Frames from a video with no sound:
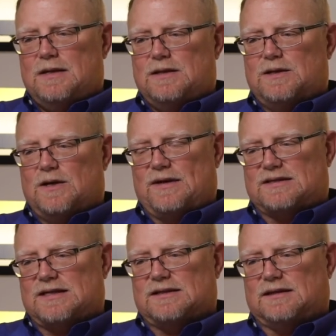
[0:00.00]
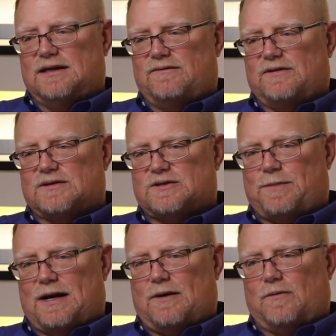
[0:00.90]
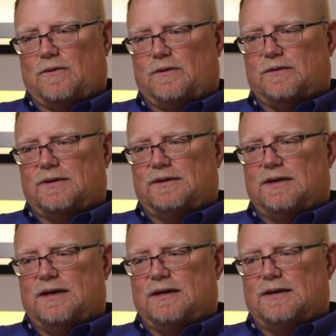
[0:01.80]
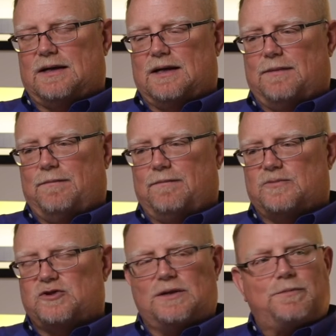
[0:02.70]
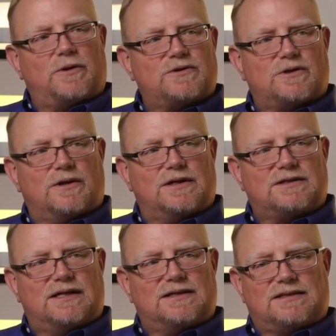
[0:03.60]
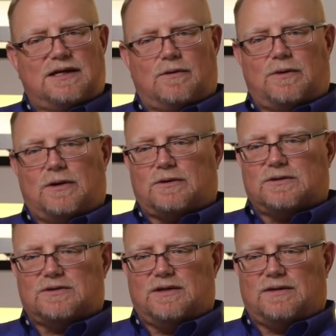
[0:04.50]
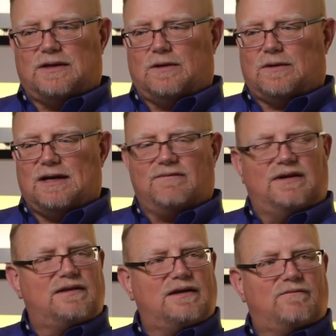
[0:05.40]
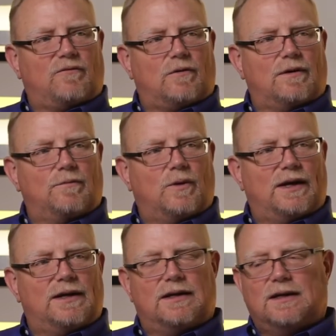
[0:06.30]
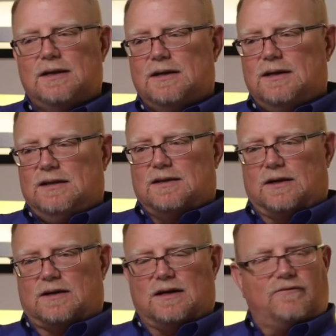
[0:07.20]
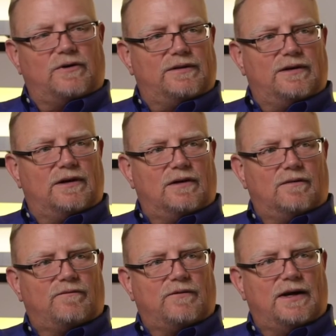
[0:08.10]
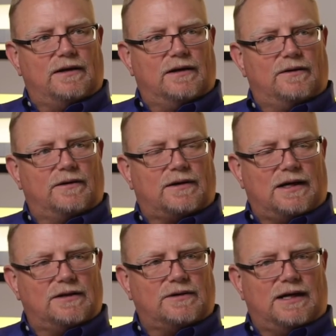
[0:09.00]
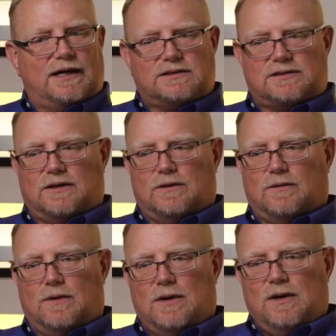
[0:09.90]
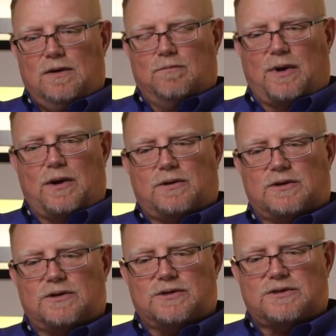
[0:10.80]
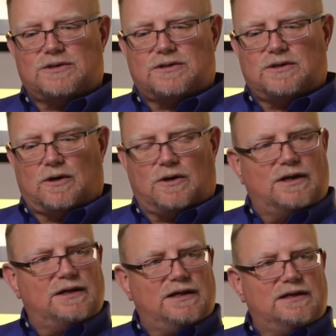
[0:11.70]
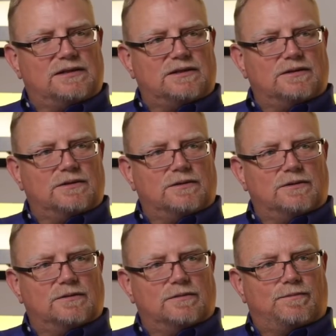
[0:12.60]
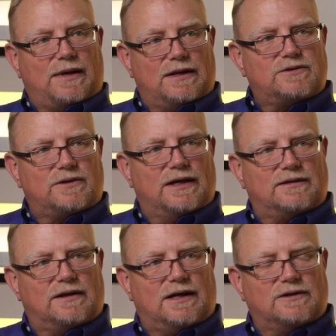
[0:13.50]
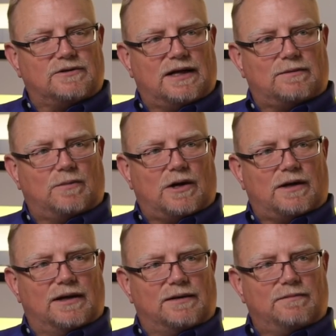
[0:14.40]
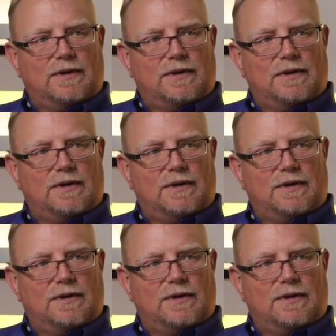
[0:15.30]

they tend to live in the spot world, and shippers are going to tend to tell brokers that they don't have anything for them when they're covering their freight under contract. So brokers are going to need to penetrate the contract market.